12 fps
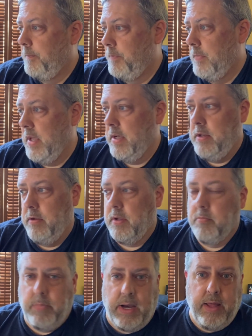And you
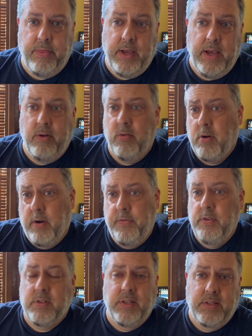can buy that, or if
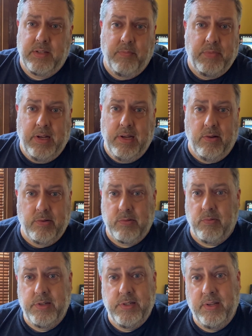you see something else,
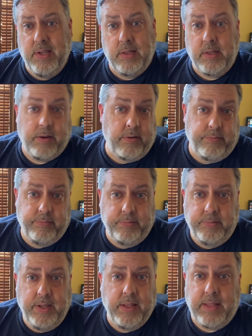once you get there,
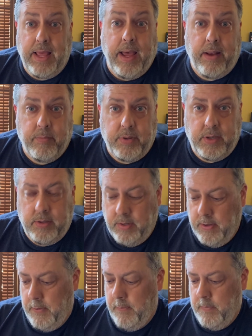get that. But
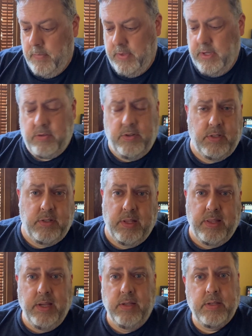these are just the
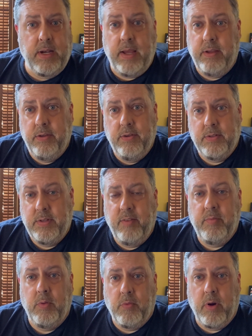things that I use, and they've
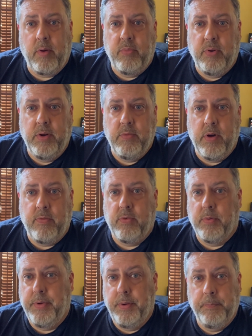been working pretty well for
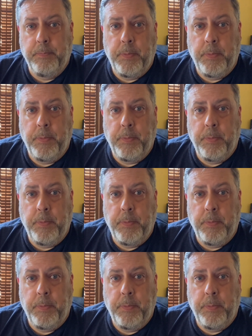me.